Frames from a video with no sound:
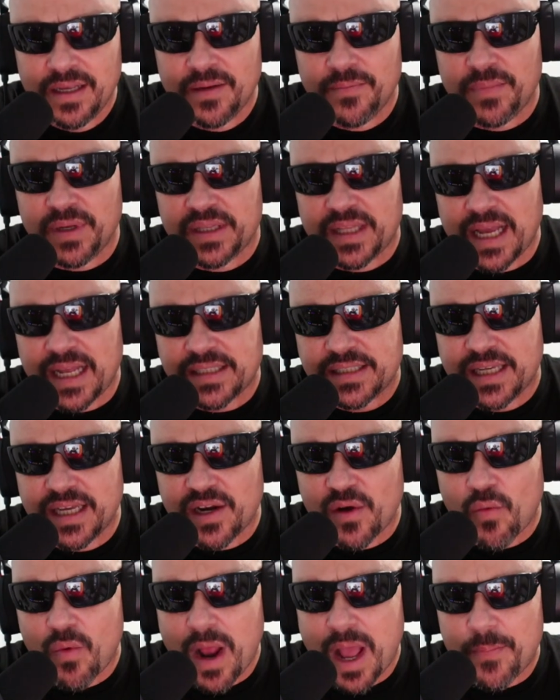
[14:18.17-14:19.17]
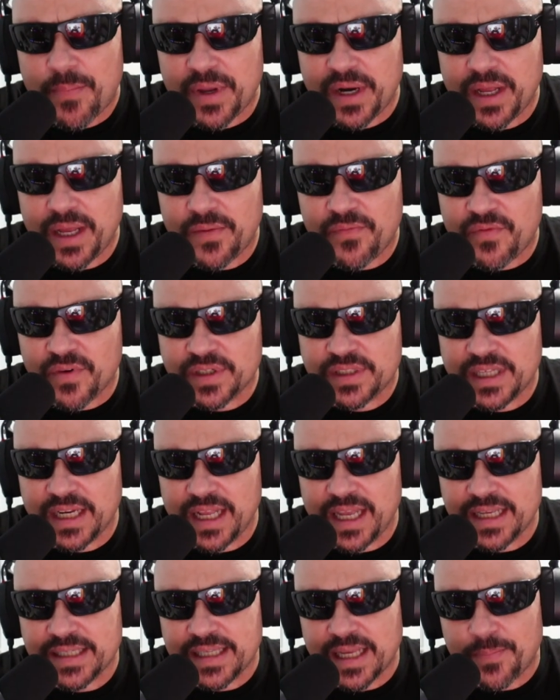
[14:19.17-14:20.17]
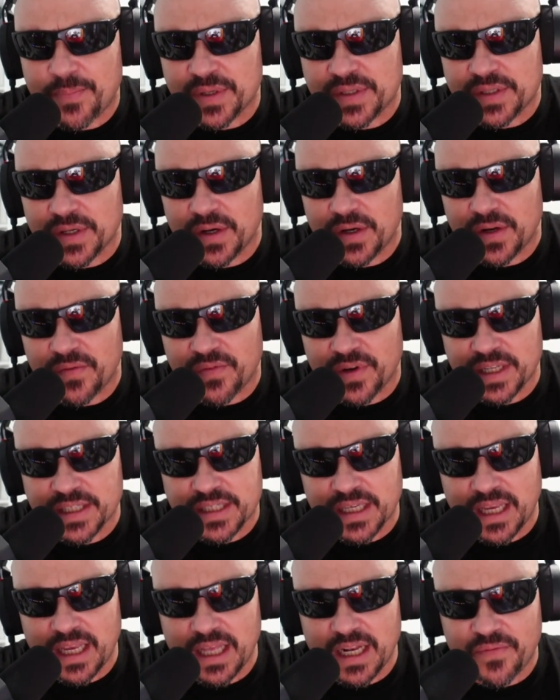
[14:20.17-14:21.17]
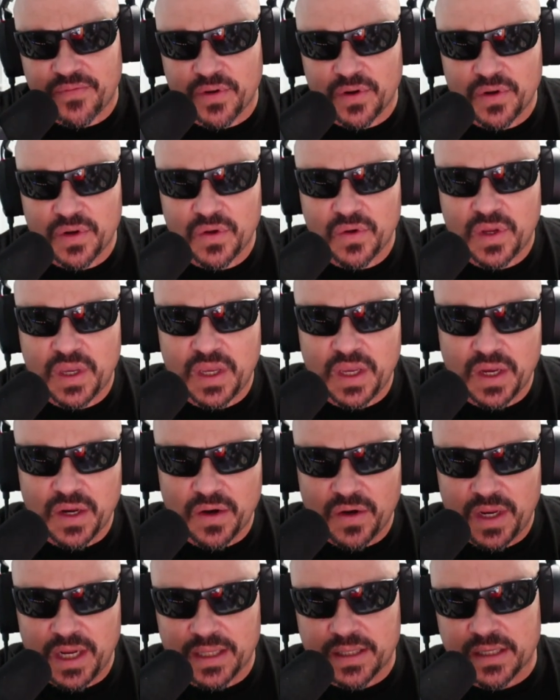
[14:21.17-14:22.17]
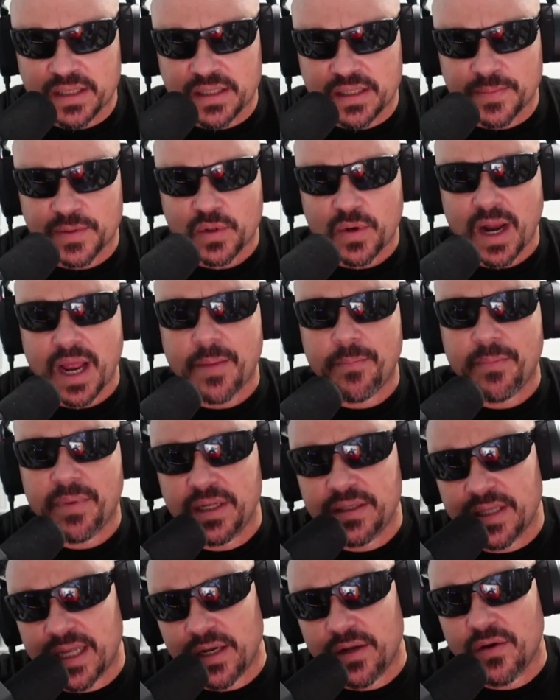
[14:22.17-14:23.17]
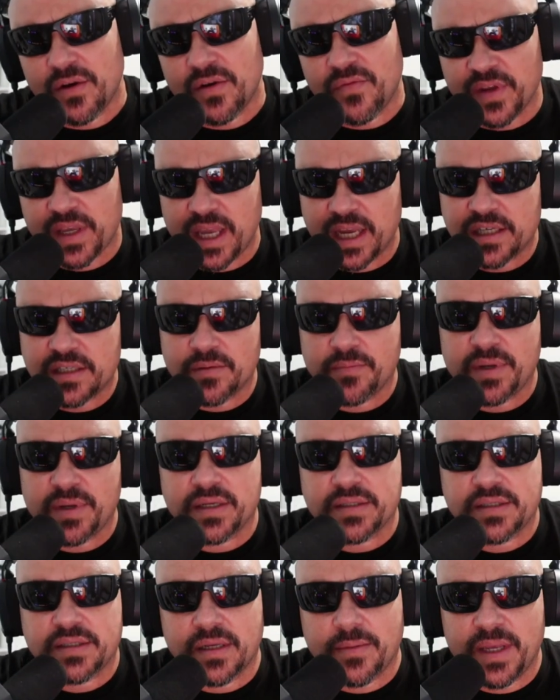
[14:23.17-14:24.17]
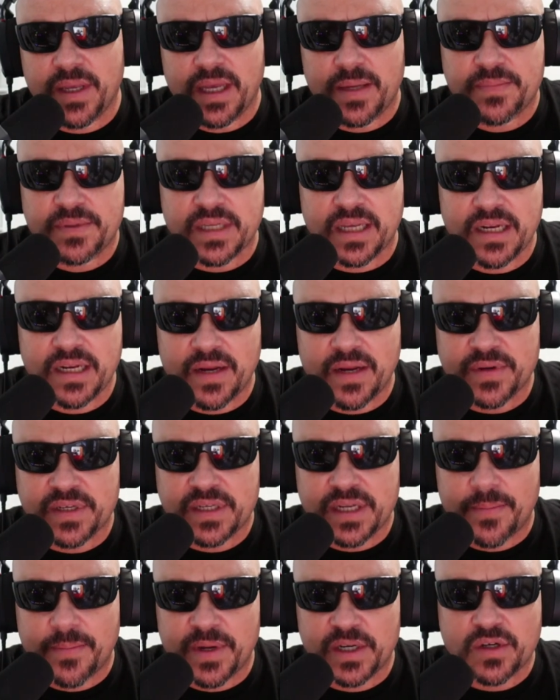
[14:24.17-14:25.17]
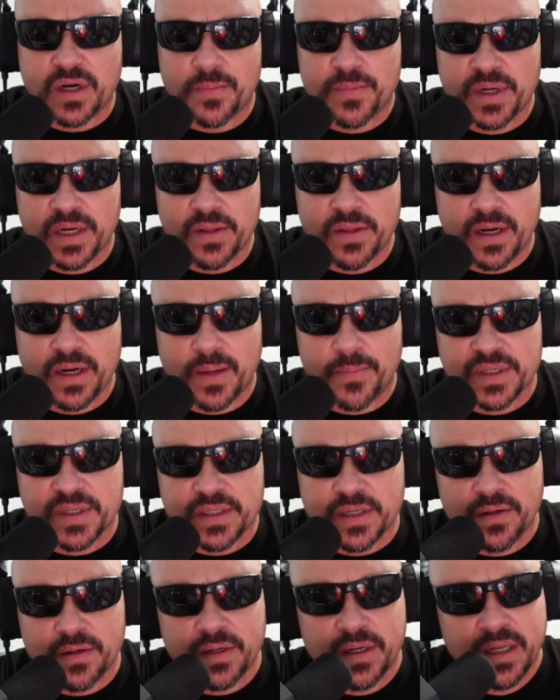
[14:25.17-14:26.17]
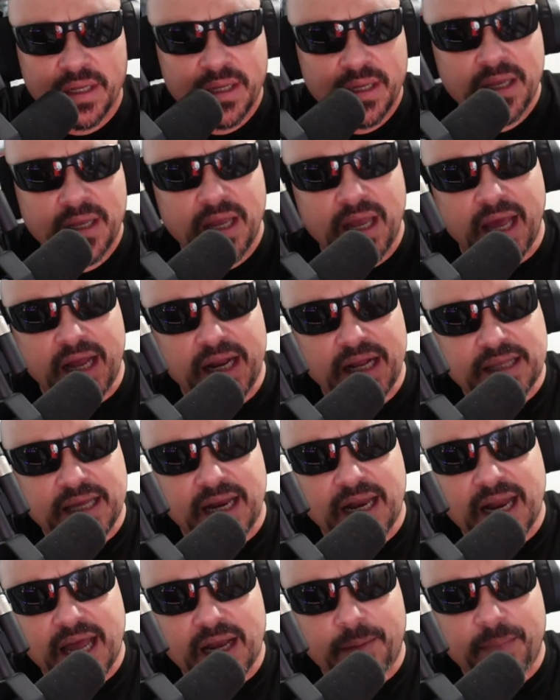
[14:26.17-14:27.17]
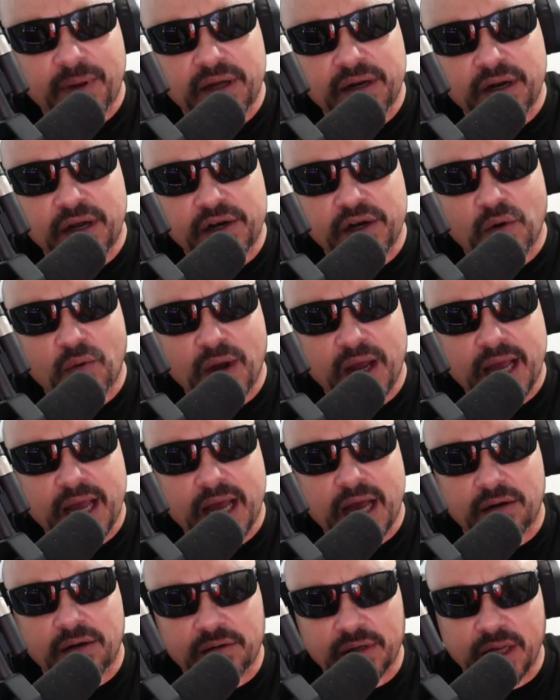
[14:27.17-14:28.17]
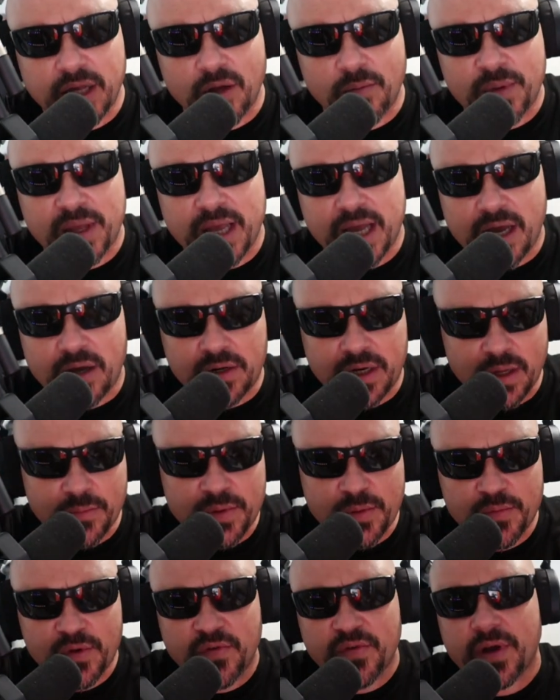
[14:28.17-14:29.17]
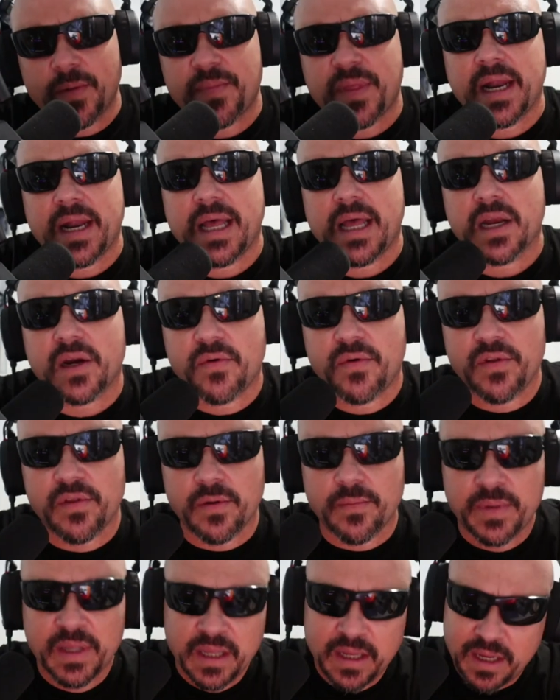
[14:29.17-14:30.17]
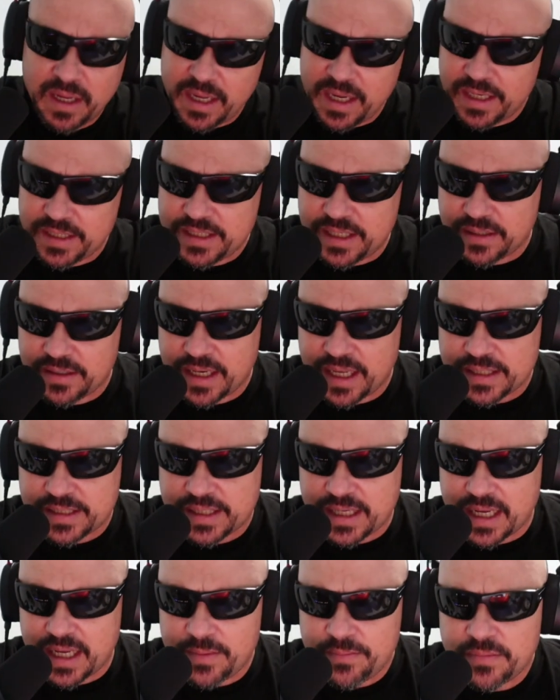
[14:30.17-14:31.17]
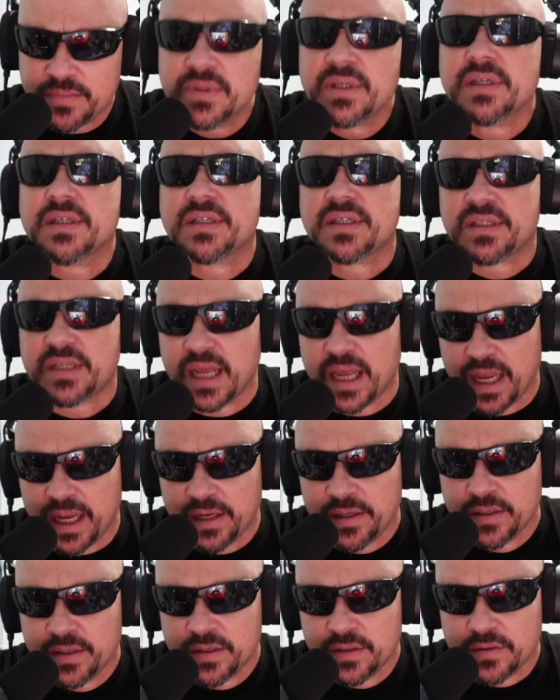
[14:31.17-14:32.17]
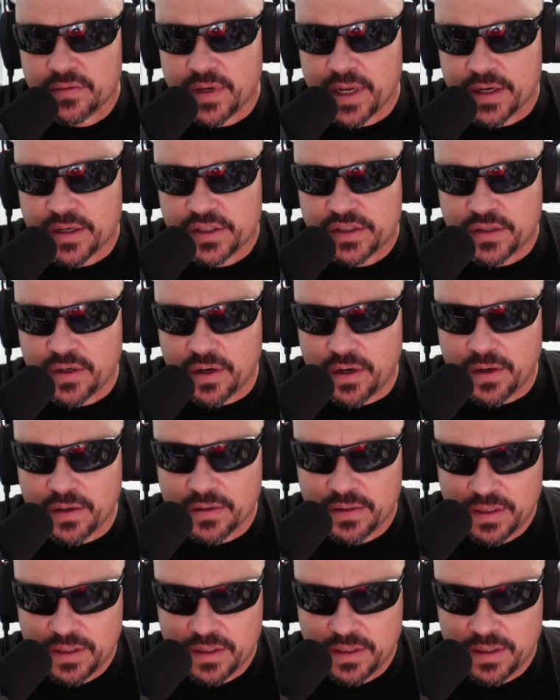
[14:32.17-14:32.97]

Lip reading: But that's going to wrap it up for today's episode. If you're new here, hit the subscribe button, that notification bell, so you can be updated every time I drop another episode. And hit that like button on your way out. Help me out. Help me move up that algorithm. And until next time, stay Raider Strong.